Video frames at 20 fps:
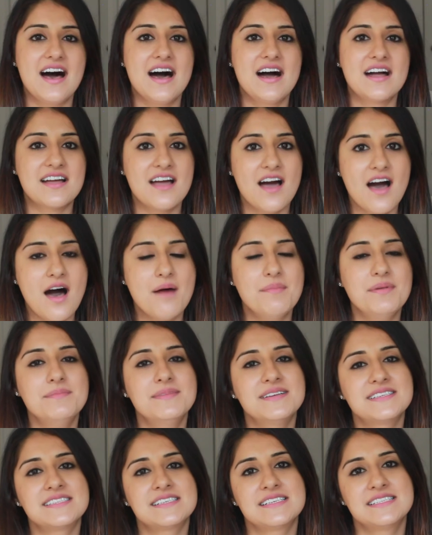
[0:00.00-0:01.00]
A common
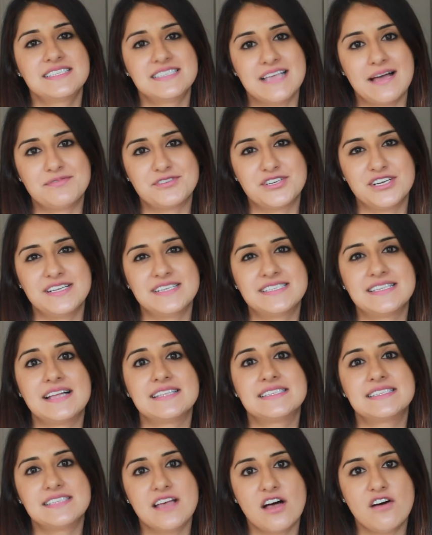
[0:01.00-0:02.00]
misconception is
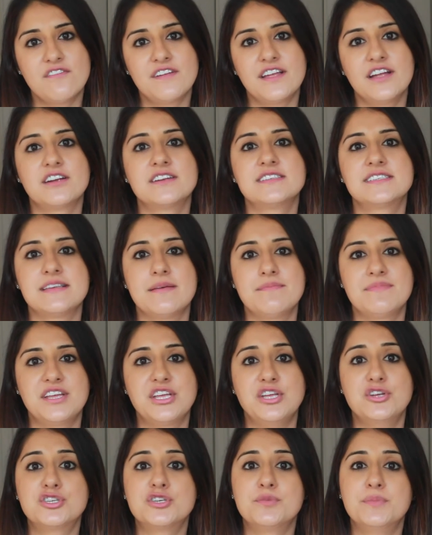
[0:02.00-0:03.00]
that self care is something
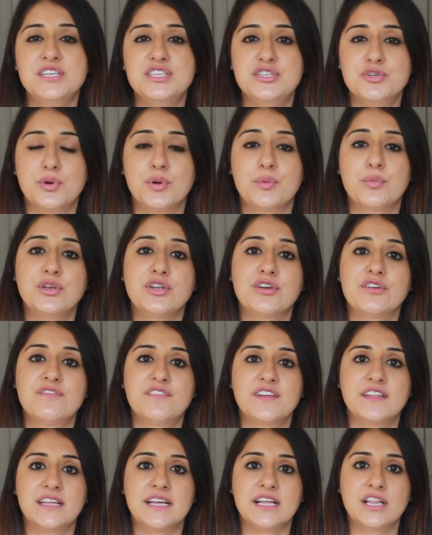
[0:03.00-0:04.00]
you should be doing when you're
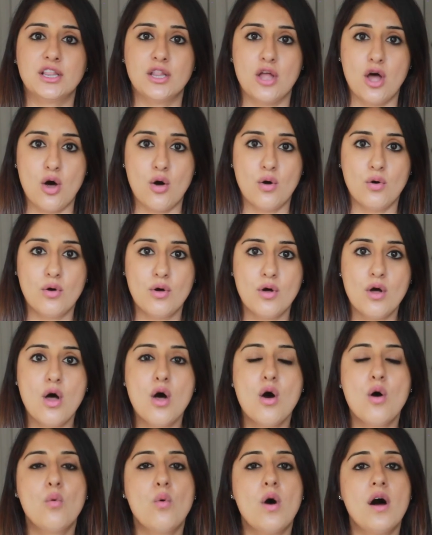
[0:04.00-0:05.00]
feeling low.
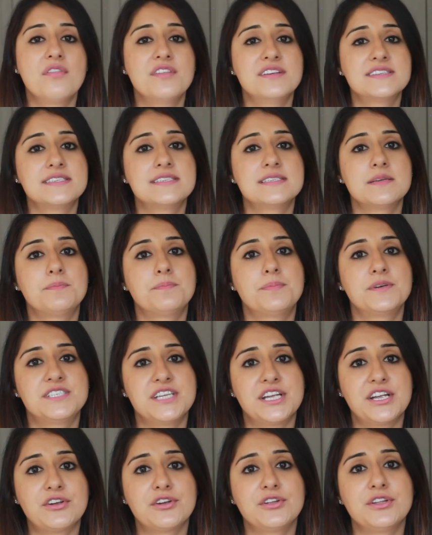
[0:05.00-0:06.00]
While this is a
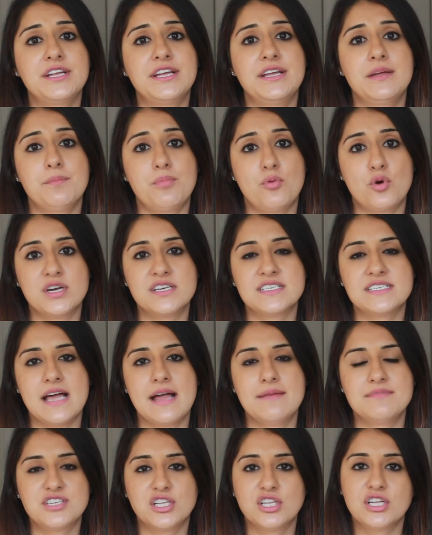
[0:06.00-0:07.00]
particularly important
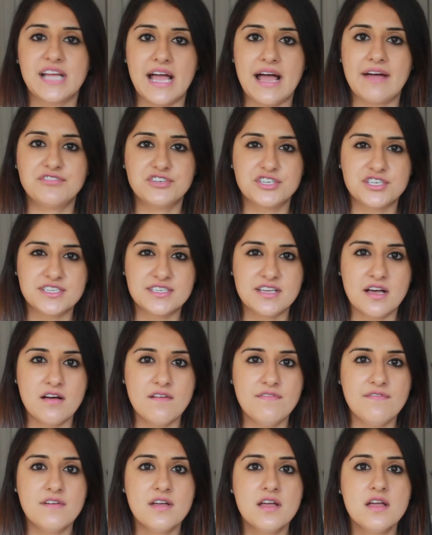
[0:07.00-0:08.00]
time to look after
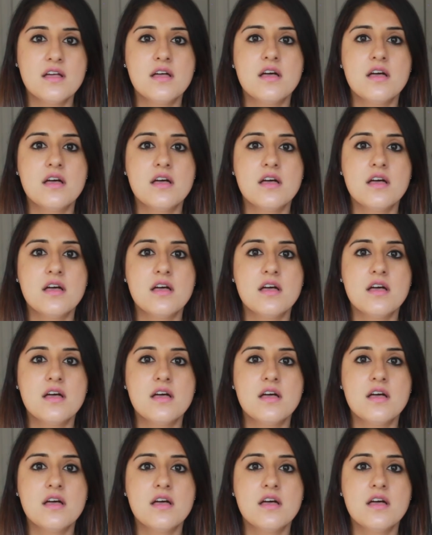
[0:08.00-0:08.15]
yourself,